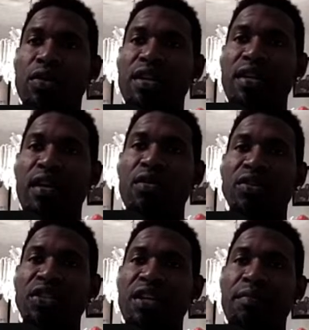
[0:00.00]
don't think you're
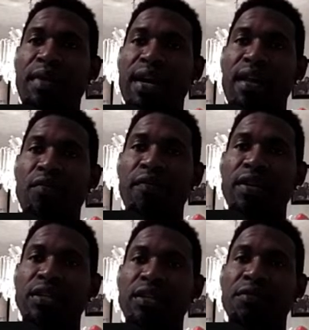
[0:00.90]
going to see them back
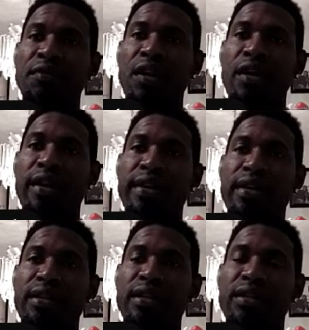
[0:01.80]
if if
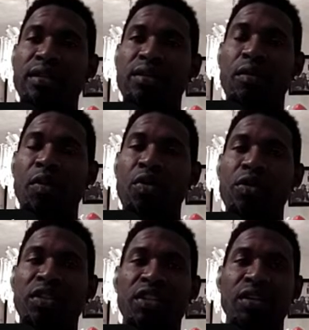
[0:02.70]
all, unless it's some
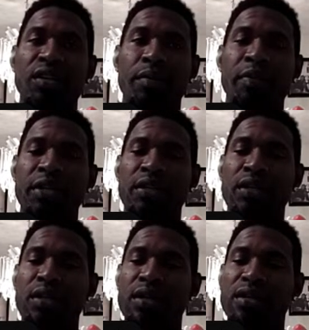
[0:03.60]
coaching
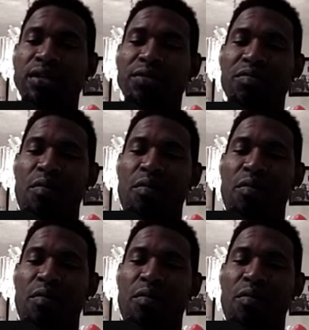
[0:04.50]
capacity.